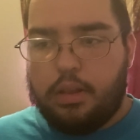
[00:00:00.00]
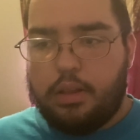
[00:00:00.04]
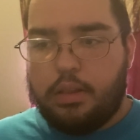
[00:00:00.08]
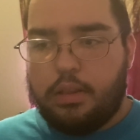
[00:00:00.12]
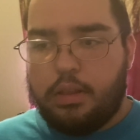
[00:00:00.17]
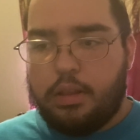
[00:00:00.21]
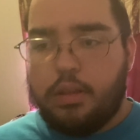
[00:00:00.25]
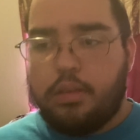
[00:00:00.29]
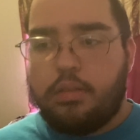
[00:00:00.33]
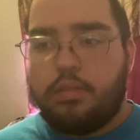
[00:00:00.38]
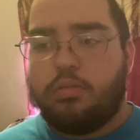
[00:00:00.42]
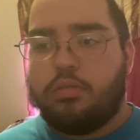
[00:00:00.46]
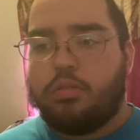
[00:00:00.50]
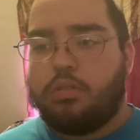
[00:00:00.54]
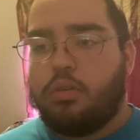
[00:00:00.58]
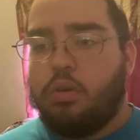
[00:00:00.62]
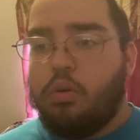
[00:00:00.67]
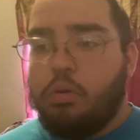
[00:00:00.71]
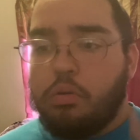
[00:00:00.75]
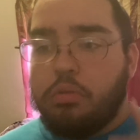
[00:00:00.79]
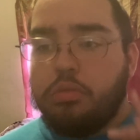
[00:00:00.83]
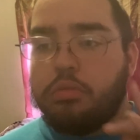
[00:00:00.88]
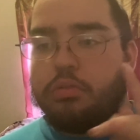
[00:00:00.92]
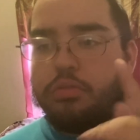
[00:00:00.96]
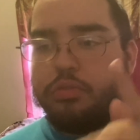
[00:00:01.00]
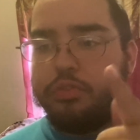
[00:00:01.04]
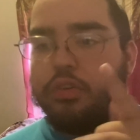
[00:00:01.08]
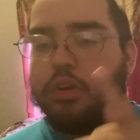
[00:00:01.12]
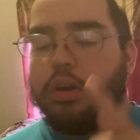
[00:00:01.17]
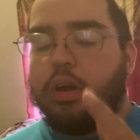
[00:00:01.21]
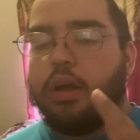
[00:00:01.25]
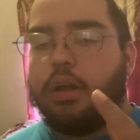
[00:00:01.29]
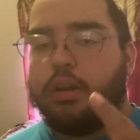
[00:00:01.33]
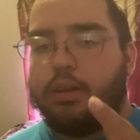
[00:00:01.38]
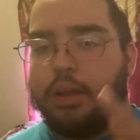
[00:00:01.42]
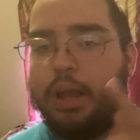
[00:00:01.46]
this goes
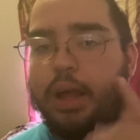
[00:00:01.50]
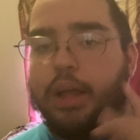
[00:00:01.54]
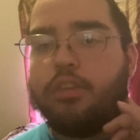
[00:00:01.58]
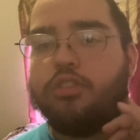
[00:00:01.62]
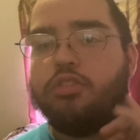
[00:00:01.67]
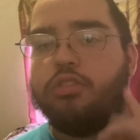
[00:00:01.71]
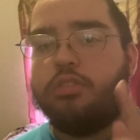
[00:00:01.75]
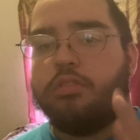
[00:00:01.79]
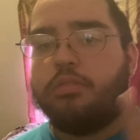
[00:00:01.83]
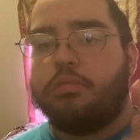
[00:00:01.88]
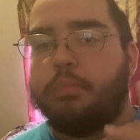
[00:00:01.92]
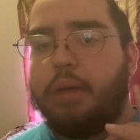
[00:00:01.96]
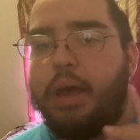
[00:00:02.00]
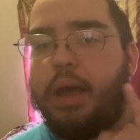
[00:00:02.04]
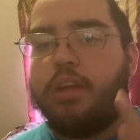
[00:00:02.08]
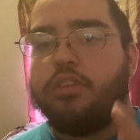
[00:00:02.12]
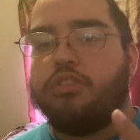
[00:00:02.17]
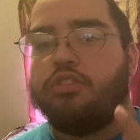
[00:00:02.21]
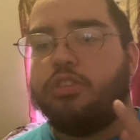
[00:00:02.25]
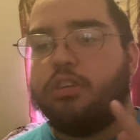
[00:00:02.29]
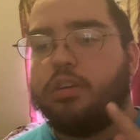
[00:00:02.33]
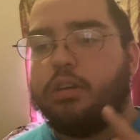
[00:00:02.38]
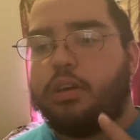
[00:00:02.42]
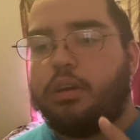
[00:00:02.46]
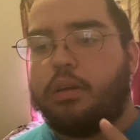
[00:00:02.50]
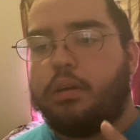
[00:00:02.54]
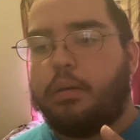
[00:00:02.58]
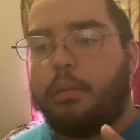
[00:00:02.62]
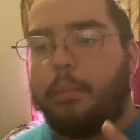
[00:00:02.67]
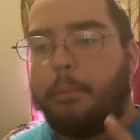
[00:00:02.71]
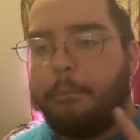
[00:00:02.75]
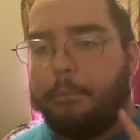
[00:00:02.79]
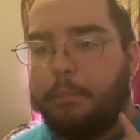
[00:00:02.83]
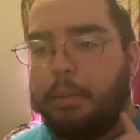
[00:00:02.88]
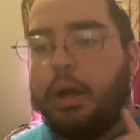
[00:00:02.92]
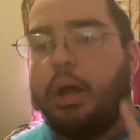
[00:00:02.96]
for not just Magic,
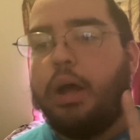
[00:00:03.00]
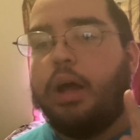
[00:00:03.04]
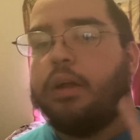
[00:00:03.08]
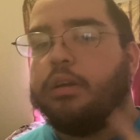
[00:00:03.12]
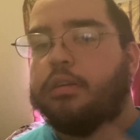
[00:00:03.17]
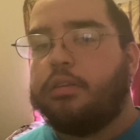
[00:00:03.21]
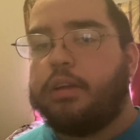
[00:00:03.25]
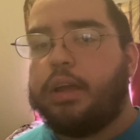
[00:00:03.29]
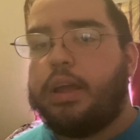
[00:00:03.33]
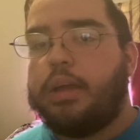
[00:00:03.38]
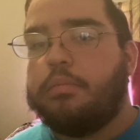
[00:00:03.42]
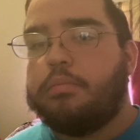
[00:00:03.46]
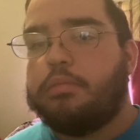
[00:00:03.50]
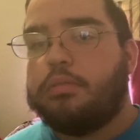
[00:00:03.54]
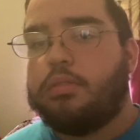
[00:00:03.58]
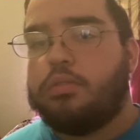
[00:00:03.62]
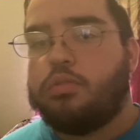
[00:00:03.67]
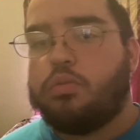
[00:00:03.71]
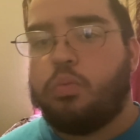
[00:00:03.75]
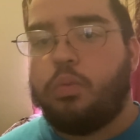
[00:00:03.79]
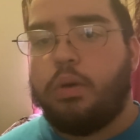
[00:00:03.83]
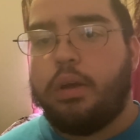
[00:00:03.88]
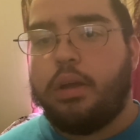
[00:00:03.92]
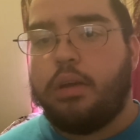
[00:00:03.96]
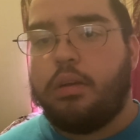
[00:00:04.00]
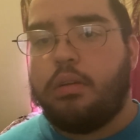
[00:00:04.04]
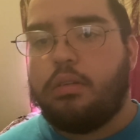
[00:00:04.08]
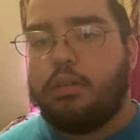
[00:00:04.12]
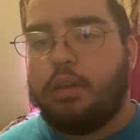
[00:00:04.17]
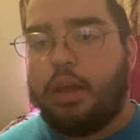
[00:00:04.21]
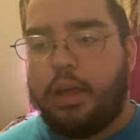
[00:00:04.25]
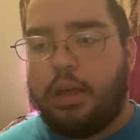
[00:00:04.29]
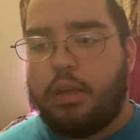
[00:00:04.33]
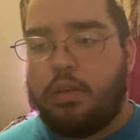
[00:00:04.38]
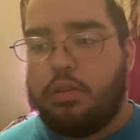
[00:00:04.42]
but other games as well, like